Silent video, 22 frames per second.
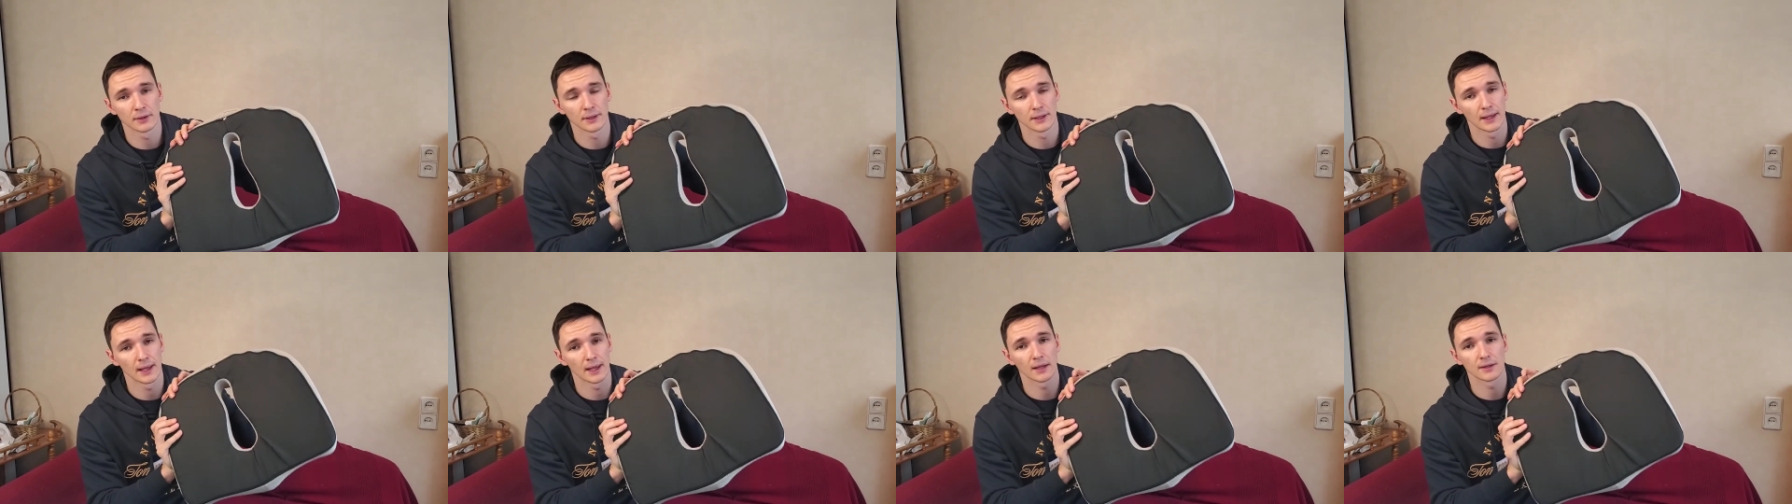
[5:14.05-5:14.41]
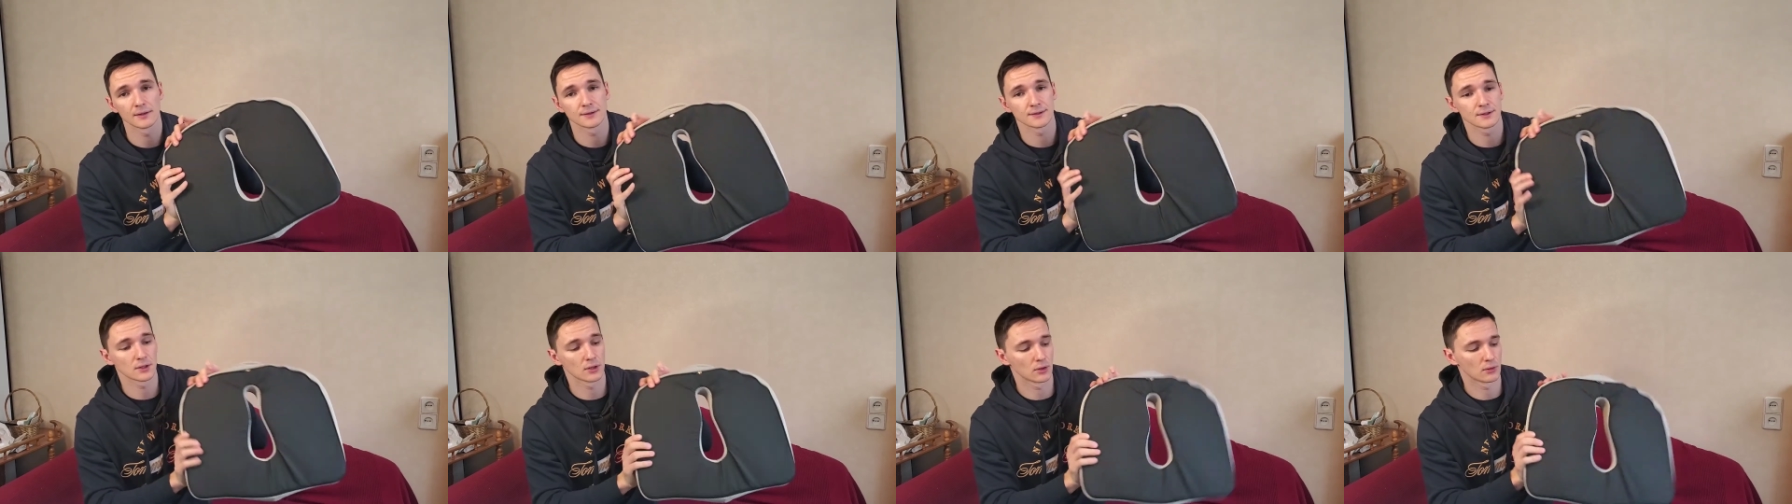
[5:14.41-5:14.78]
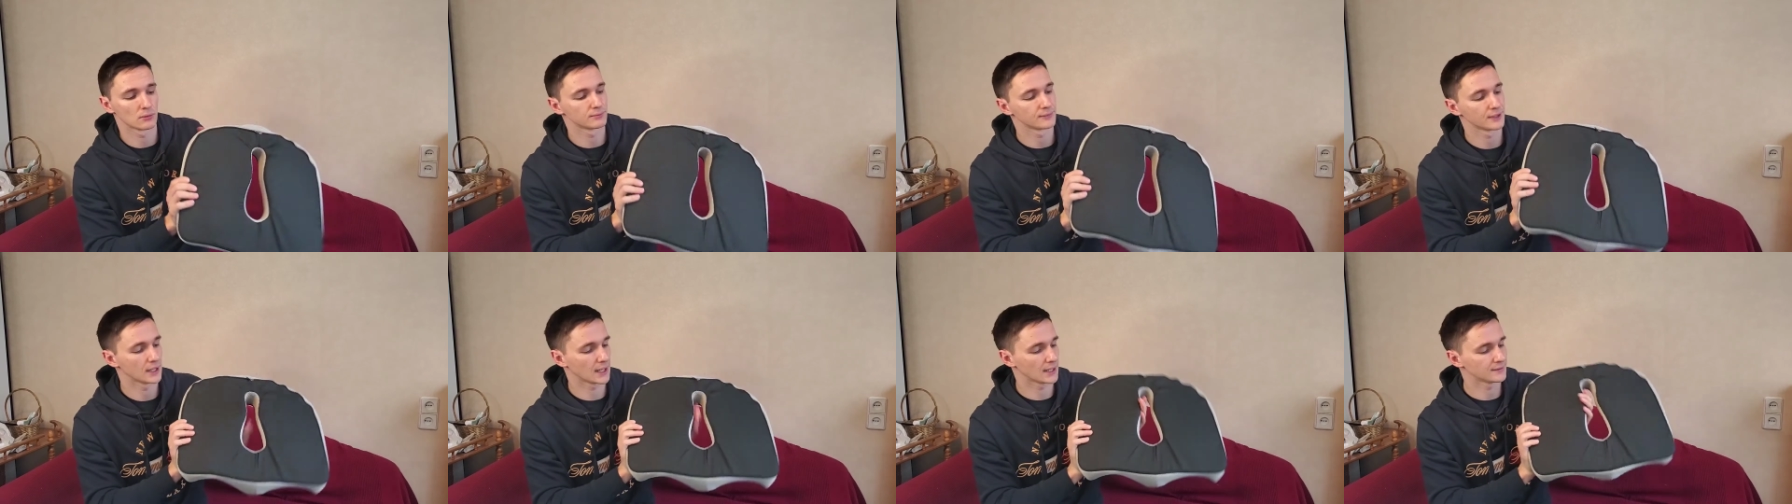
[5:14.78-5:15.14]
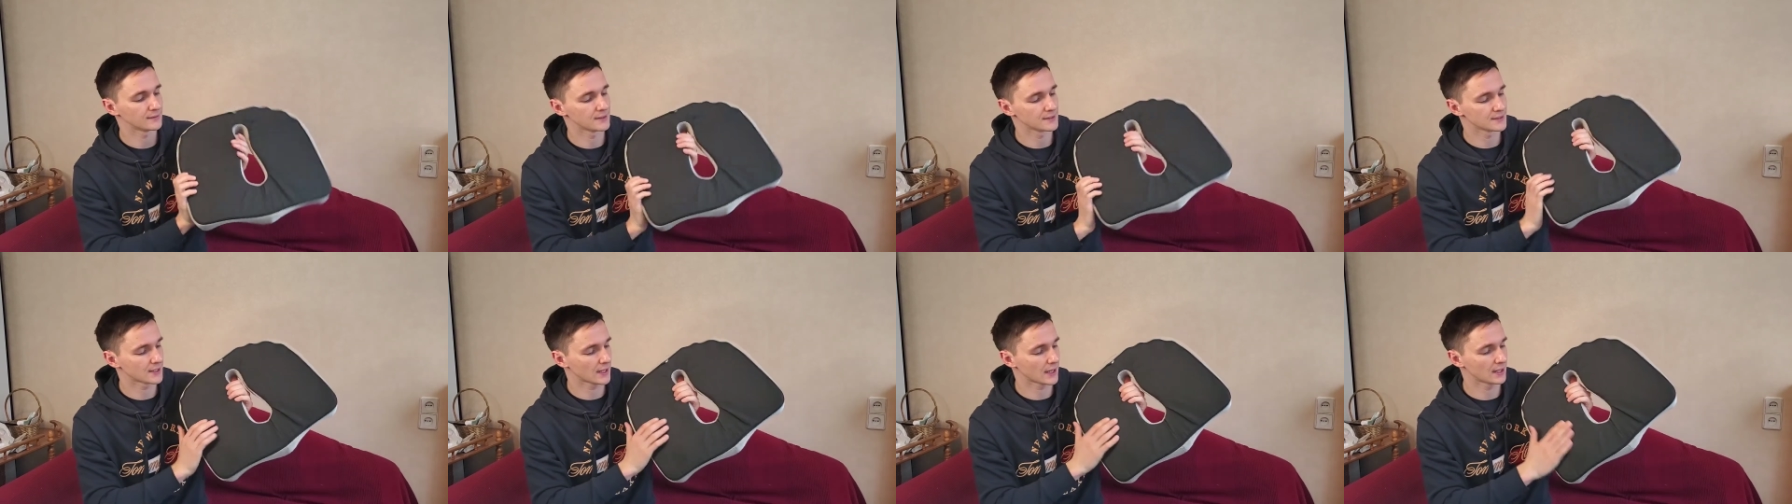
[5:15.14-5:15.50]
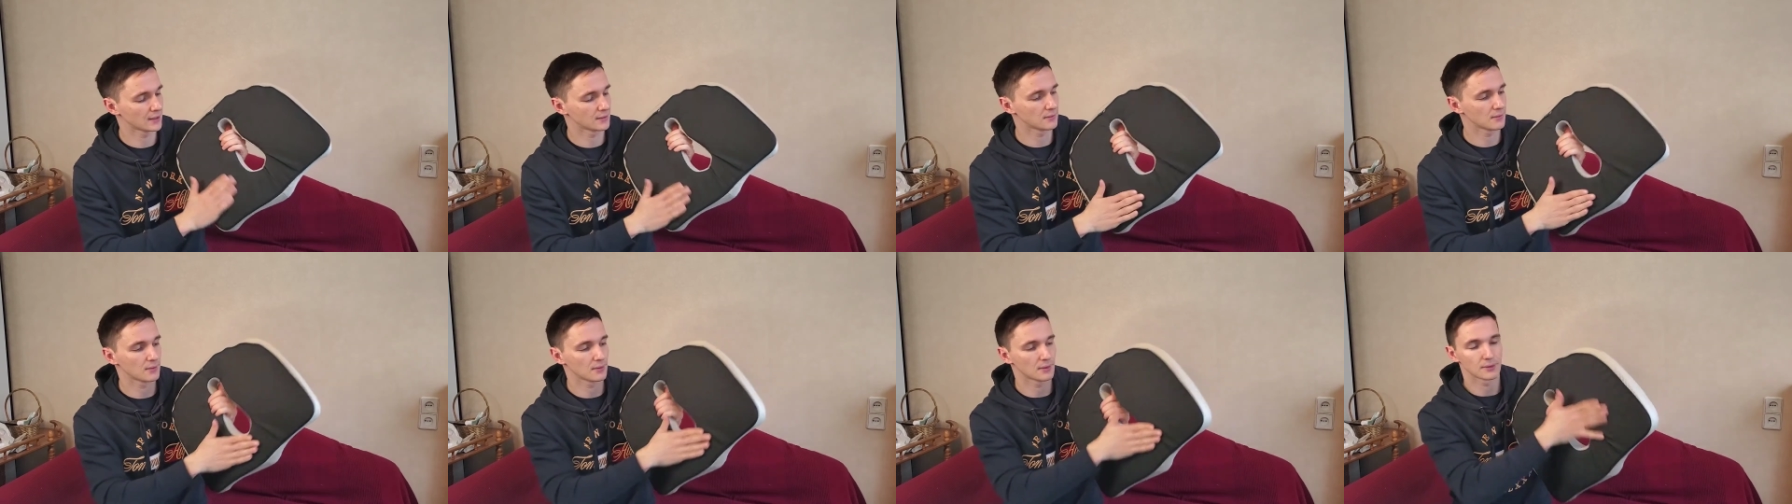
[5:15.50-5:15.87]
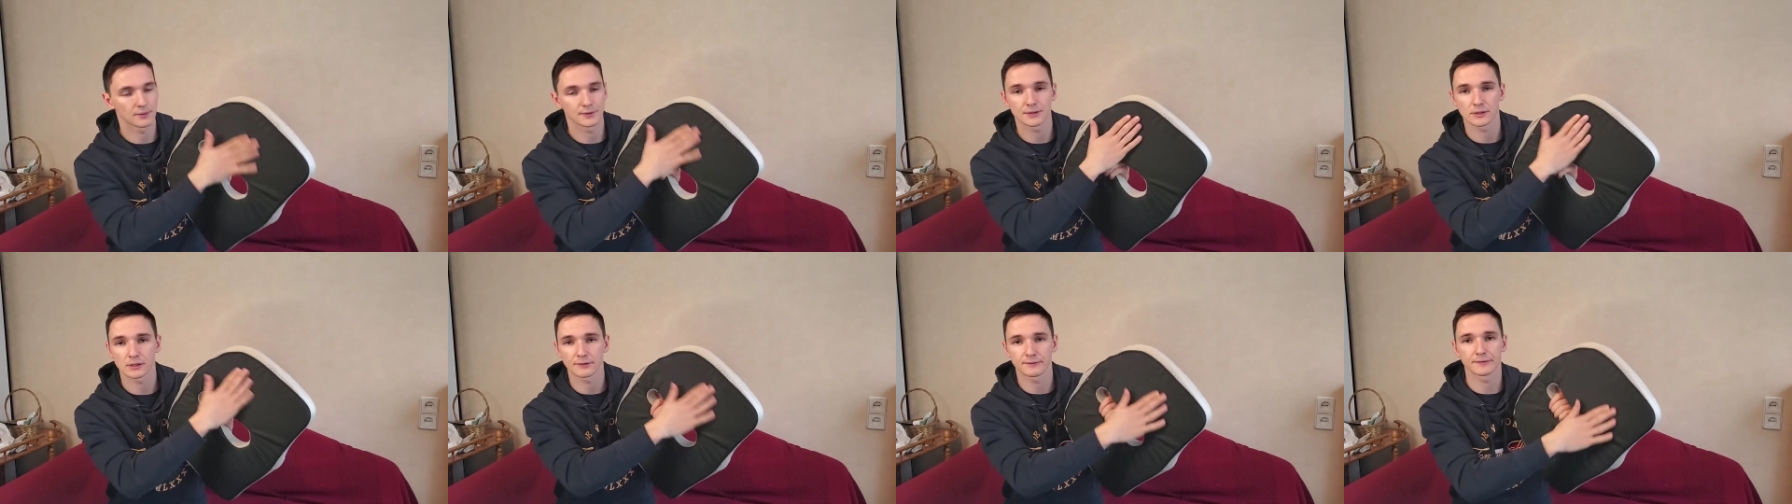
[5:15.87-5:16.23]
Yeah, so the anti-skid
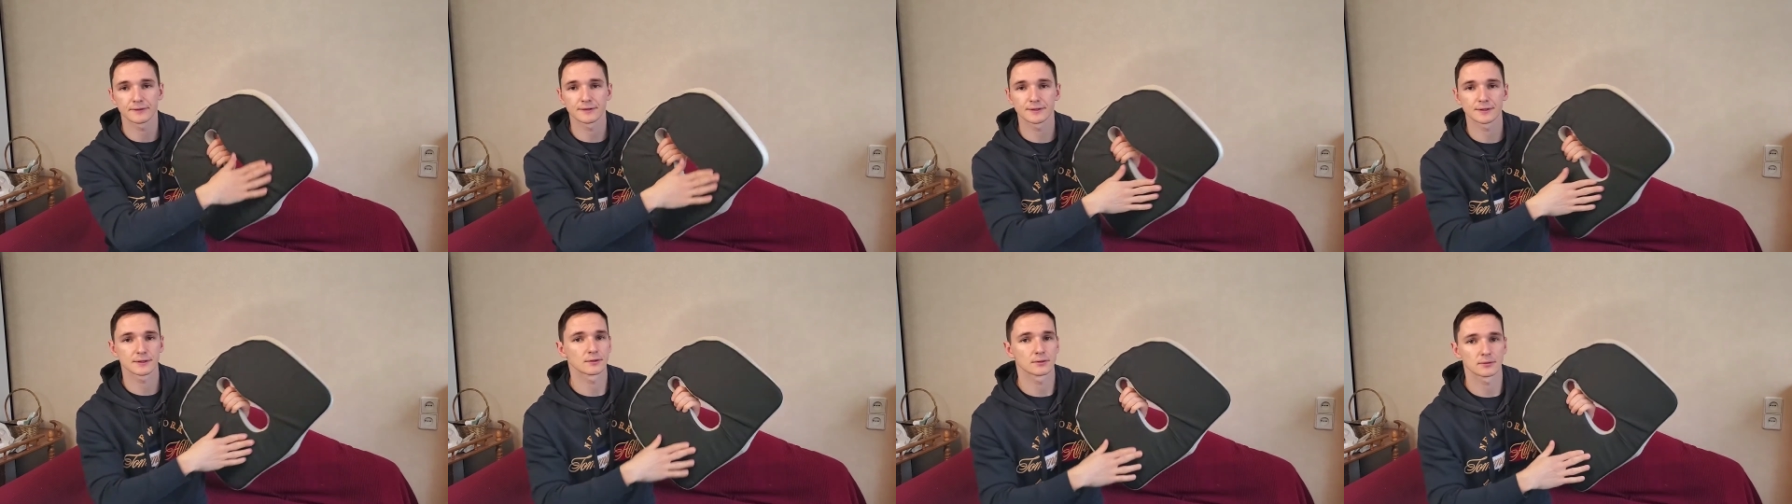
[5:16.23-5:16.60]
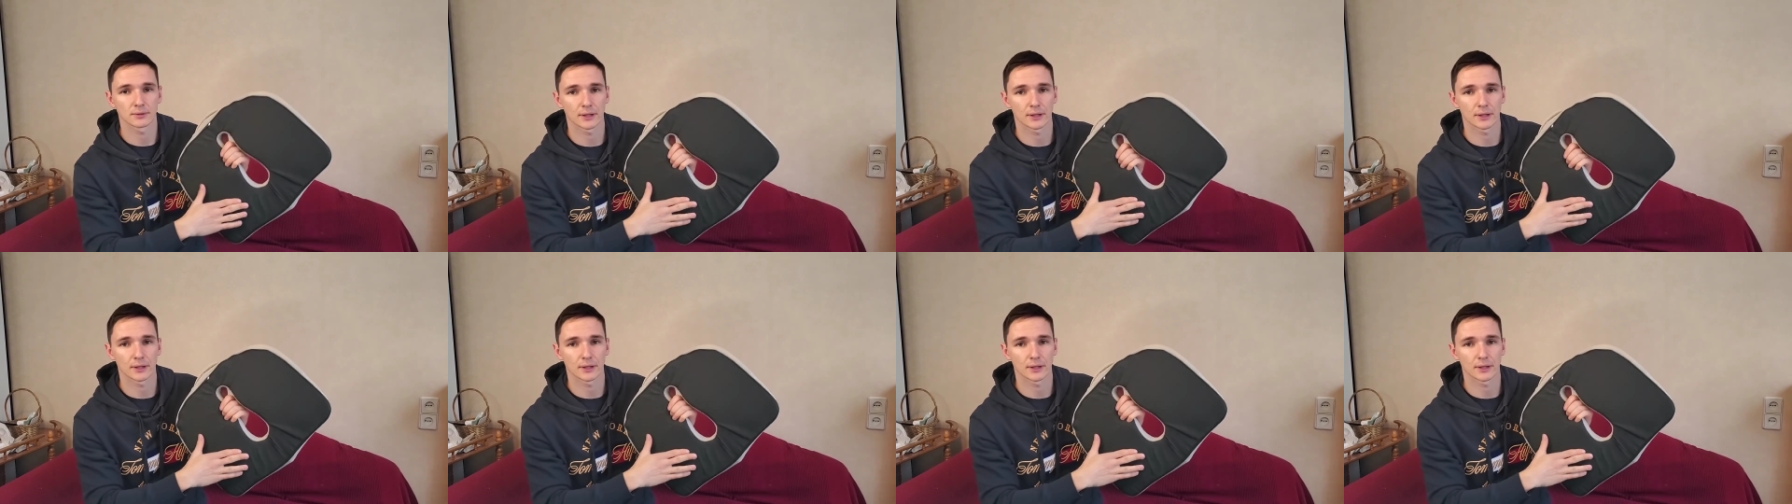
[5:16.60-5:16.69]
surface,